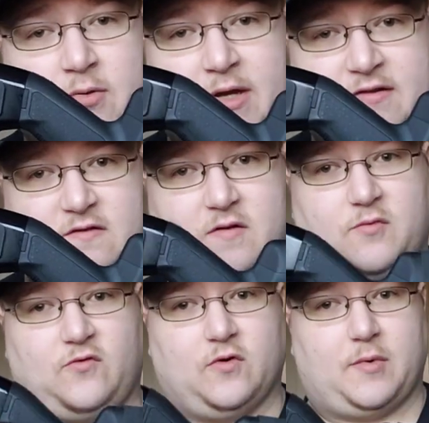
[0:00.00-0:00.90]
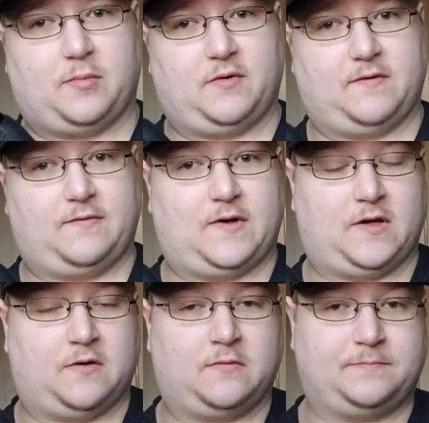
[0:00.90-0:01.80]
As I said before in my previous
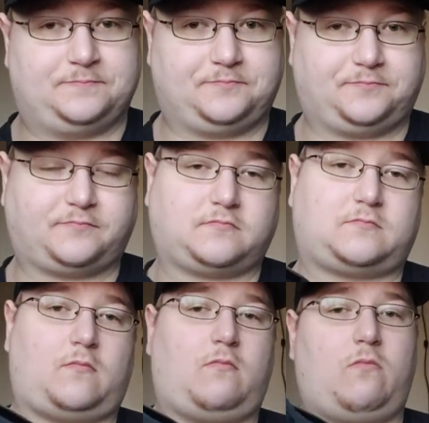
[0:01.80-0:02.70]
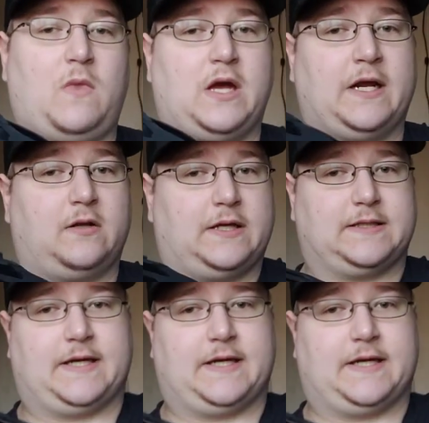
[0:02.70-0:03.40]
video, I don't like to